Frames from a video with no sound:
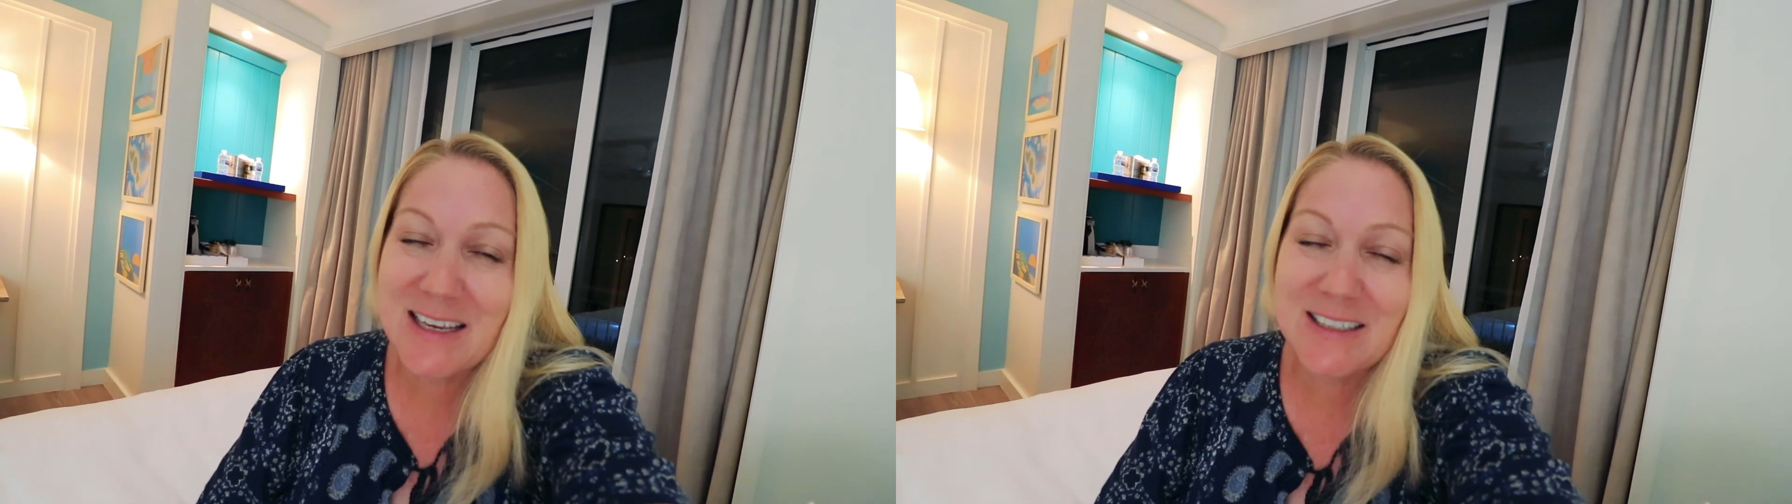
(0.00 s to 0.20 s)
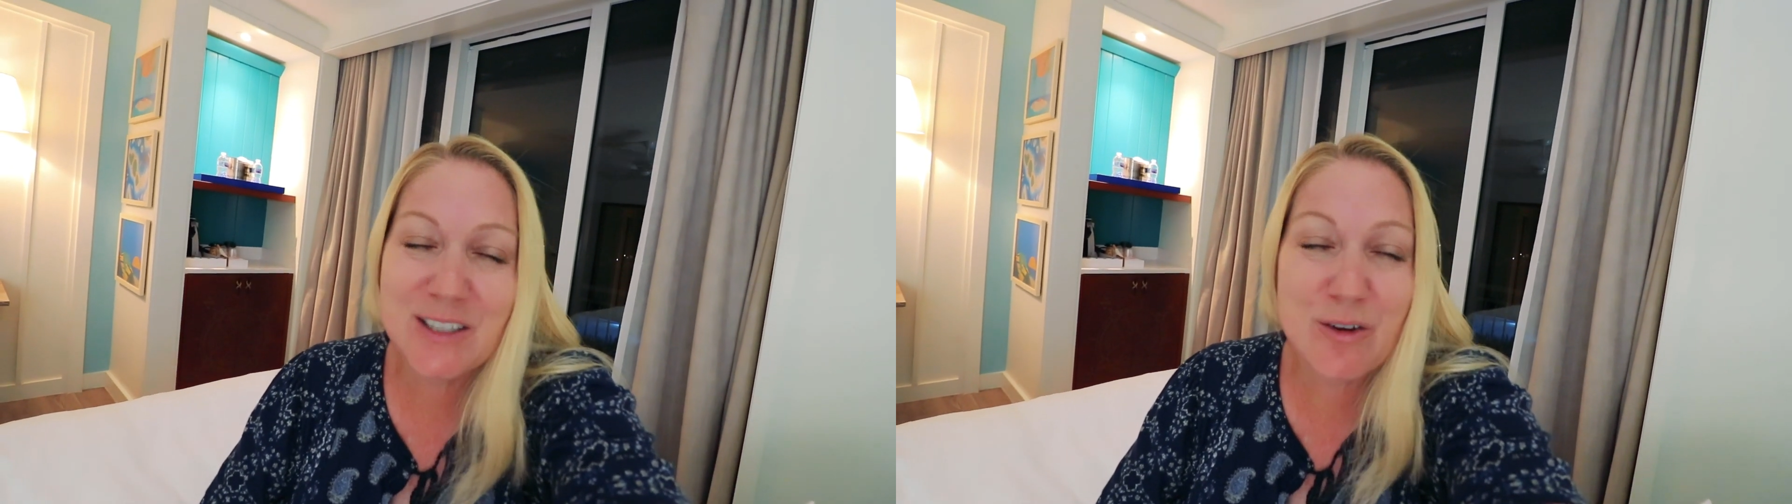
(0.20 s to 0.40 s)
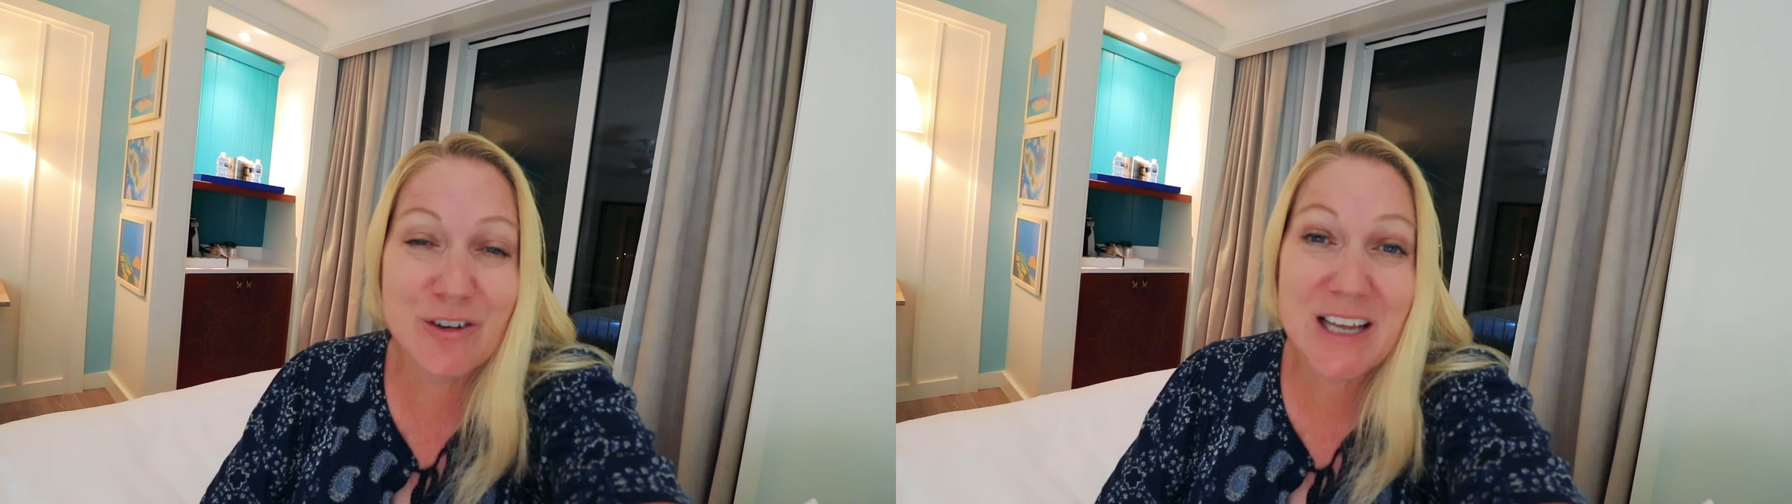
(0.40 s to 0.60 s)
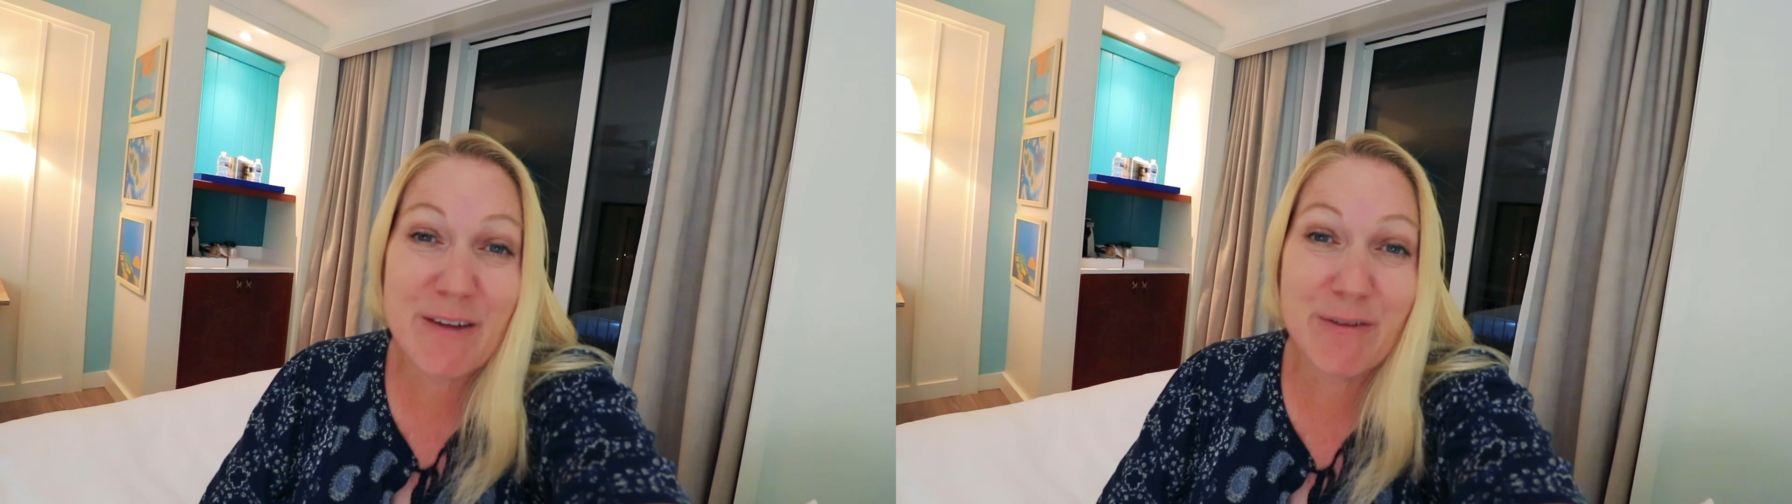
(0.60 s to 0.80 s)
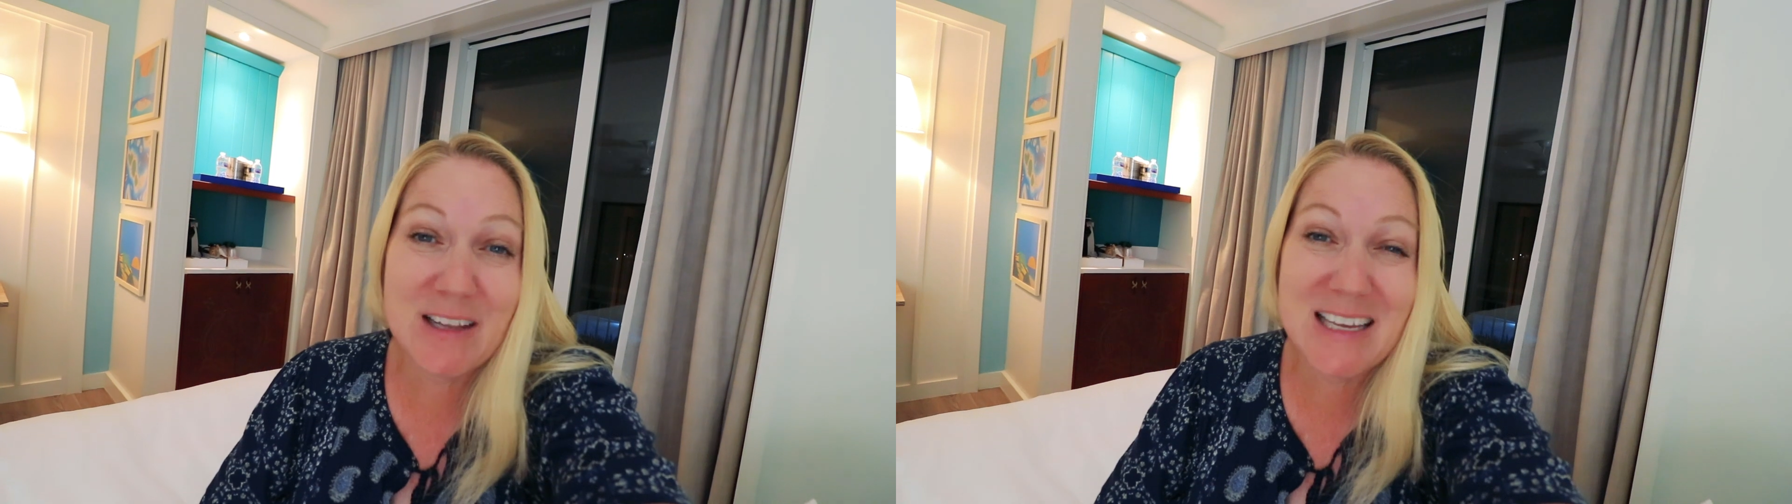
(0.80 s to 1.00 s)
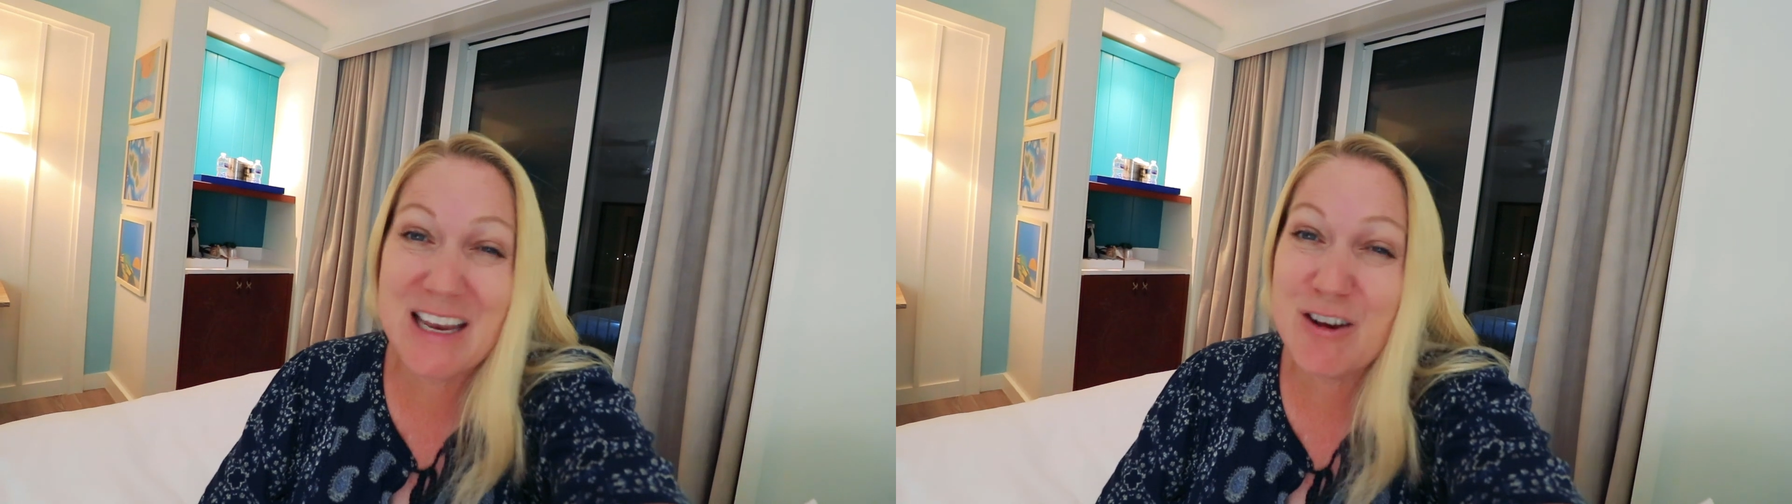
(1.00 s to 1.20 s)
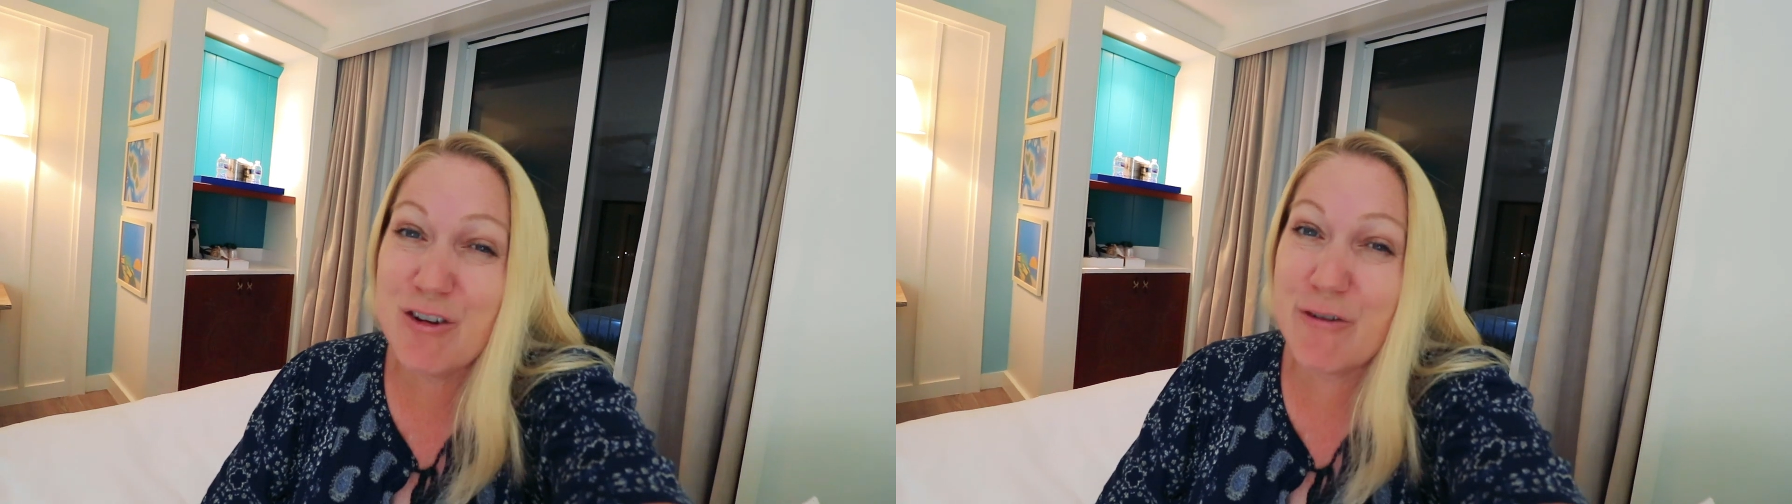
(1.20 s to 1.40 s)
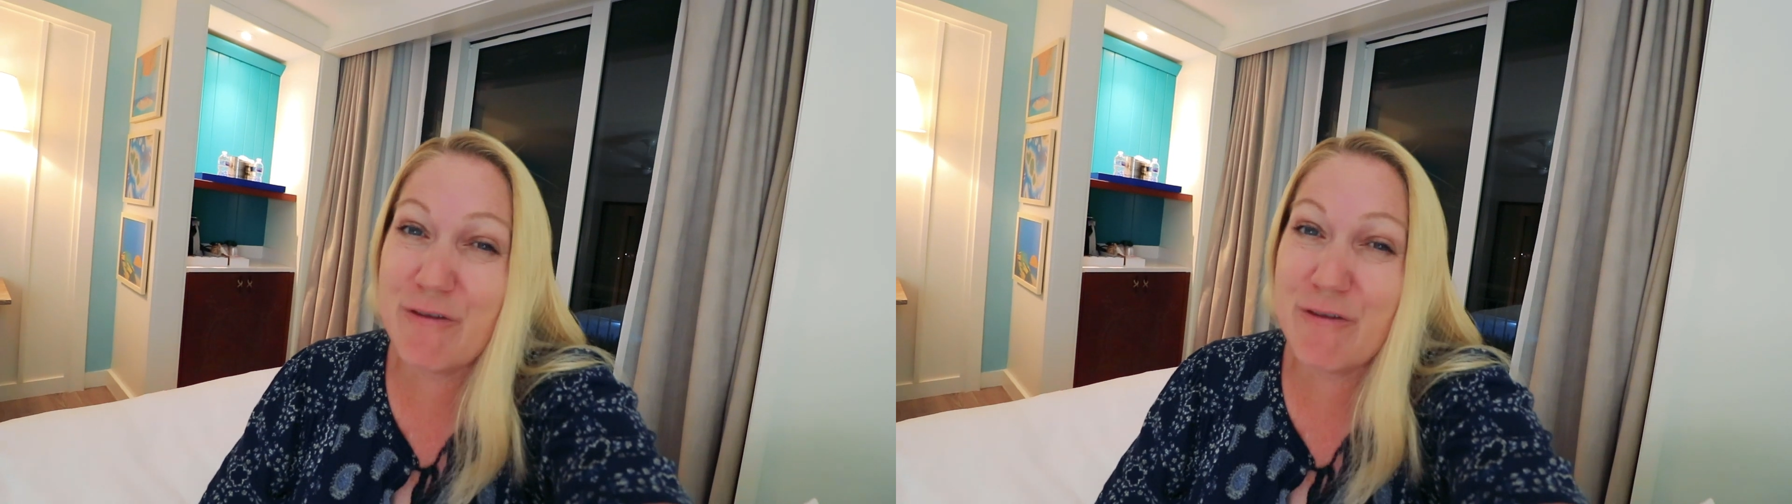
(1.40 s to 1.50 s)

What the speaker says: so you're definitely getting your